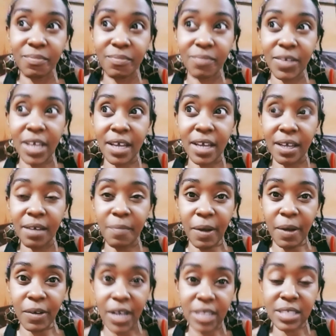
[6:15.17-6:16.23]
Yeah, about
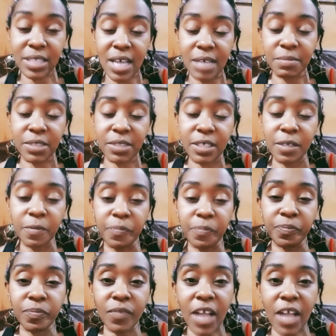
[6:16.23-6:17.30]
9 times.
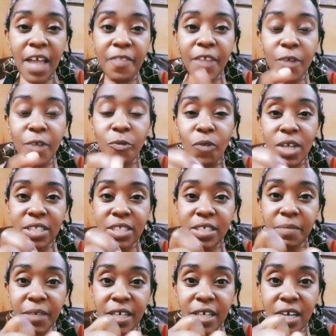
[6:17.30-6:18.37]
And then once it
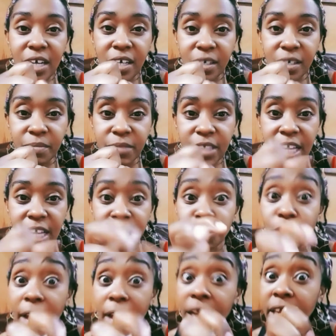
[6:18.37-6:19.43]
becomes and
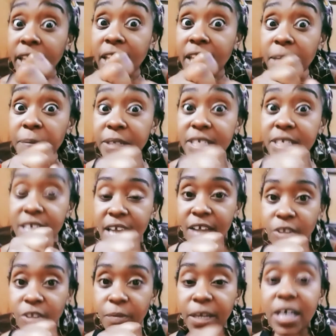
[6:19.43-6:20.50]
try and keep it
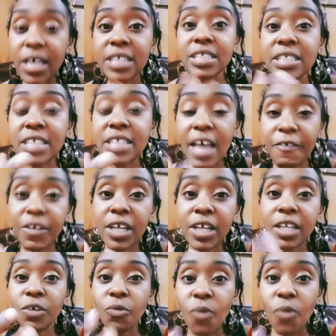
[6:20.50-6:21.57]
together because it
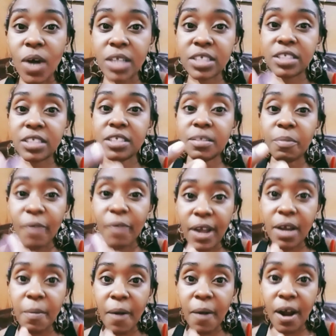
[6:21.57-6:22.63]
definitely wants to break
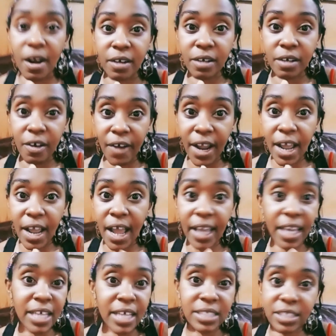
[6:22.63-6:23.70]
apart. All right, I
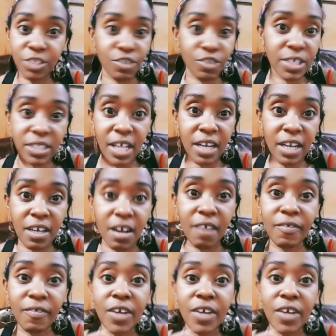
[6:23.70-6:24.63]
can't stress that enough.